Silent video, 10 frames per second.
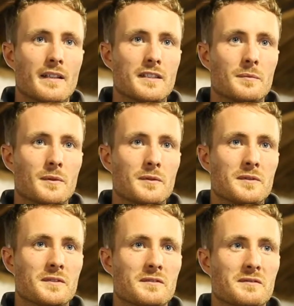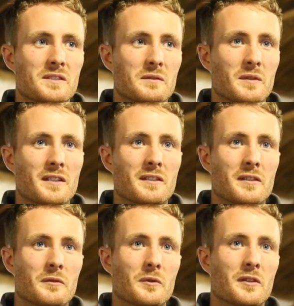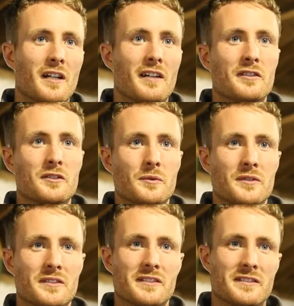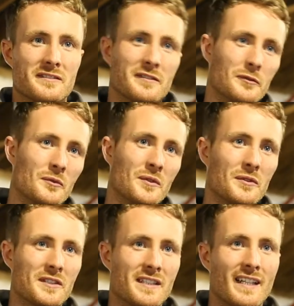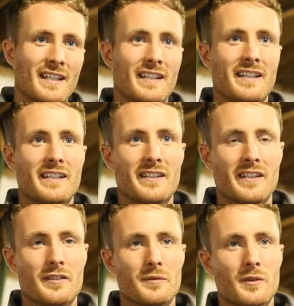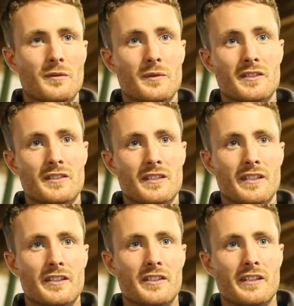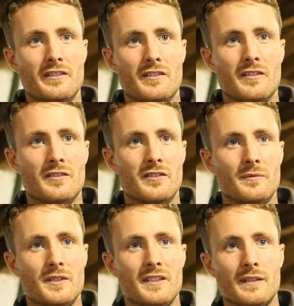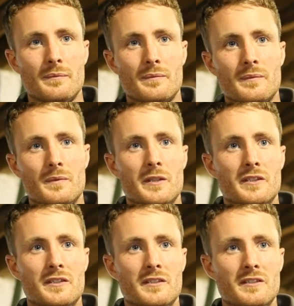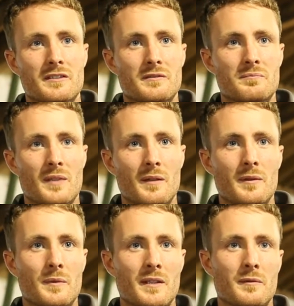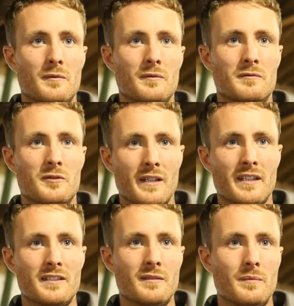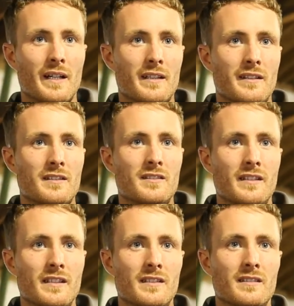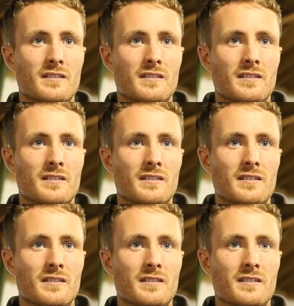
I suppose, well, one of the obvious ones is the room that we're standing in here now at the moment, which is the Irish Agricultural Museum, which has probably been the greatest impact on the site.